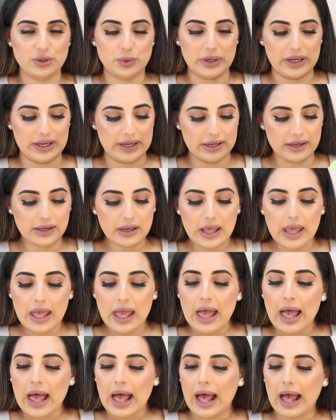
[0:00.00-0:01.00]
you in.
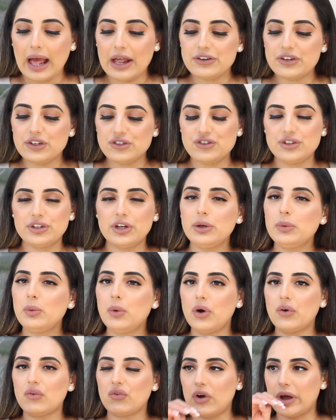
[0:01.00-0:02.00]
And do you
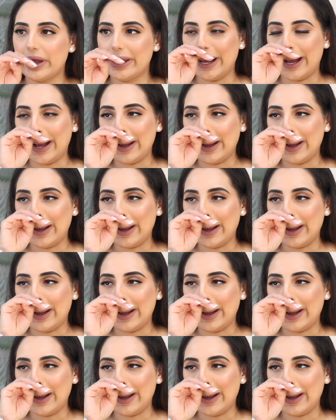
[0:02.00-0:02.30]
know what, right?